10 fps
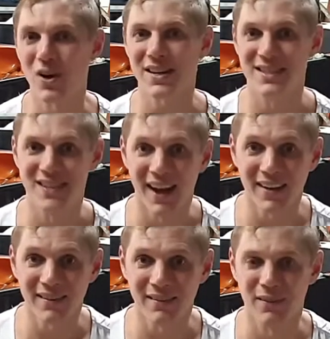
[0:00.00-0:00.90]
he'd
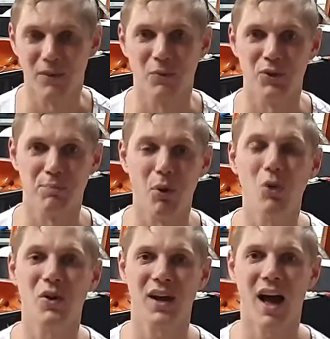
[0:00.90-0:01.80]
done was pull
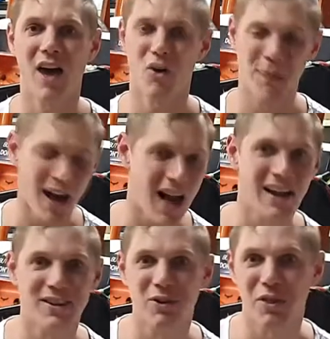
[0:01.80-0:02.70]
the car apart
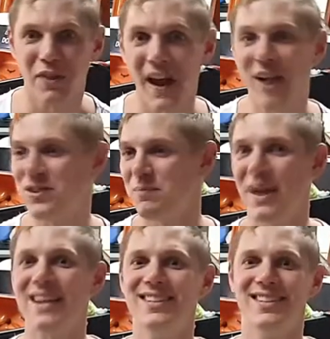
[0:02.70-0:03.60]
into a thousand
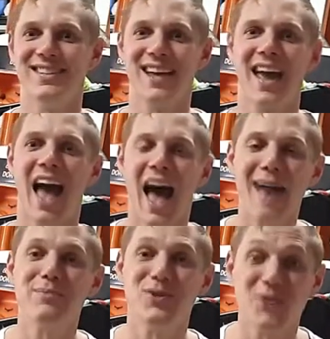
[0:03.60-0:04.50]
pieces,
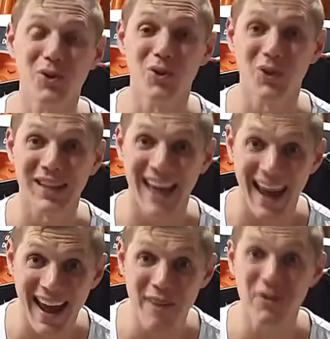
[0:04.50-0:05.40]
absolutely
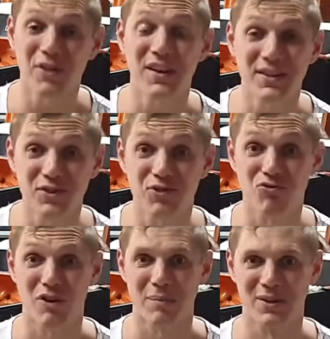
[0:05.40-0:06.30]
everything
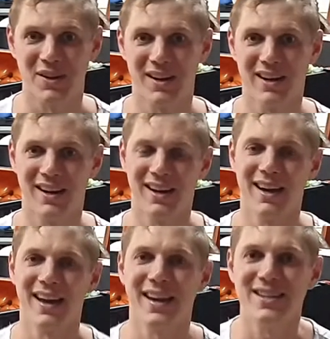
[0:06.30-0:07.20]
stripped.
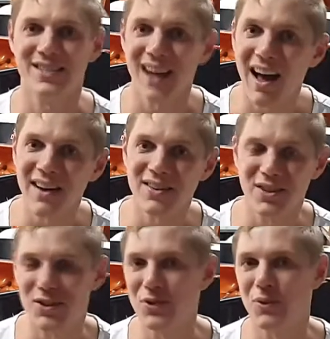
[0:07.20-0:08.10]
He started
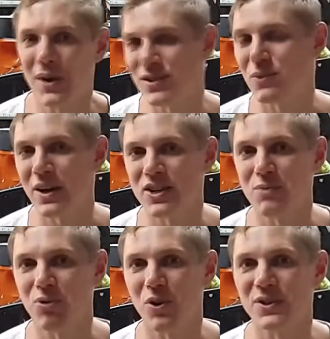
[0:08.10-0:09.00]
to do the restoration
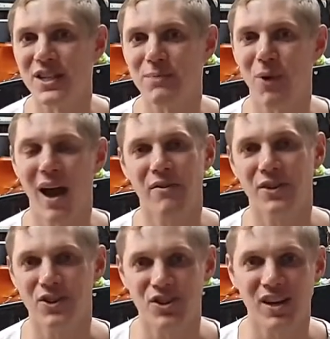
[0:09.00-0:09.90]
process by having
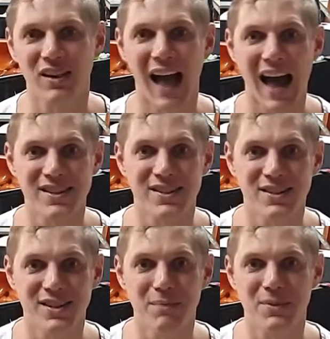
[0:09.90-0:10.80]
the shell acid
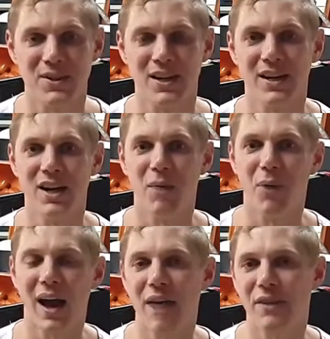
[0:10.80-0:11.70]
dipped,
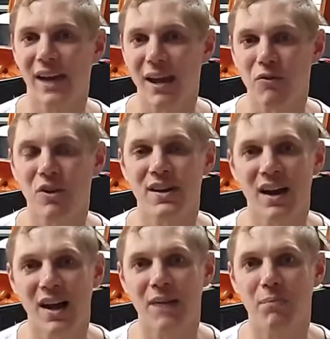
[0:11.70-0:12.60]
by having every
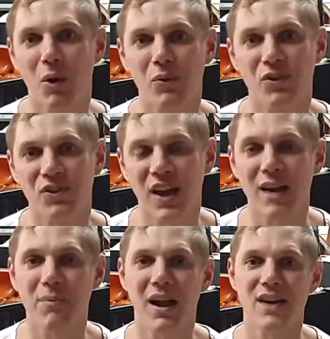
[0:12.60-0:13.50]
nut and bolt
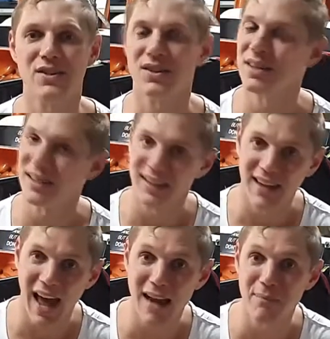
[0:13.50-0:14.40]
sandblasted and
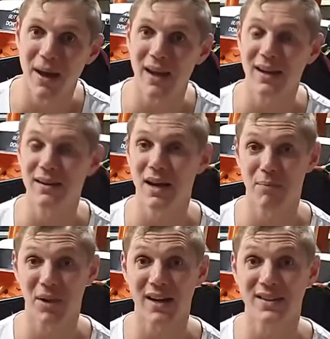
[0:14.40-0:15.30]
C A D paint, uh,
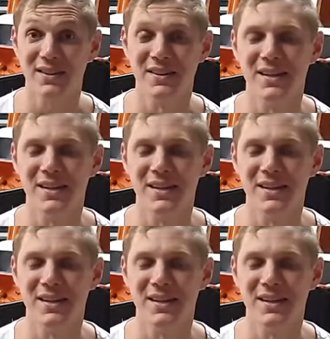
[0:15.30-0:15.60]
plated,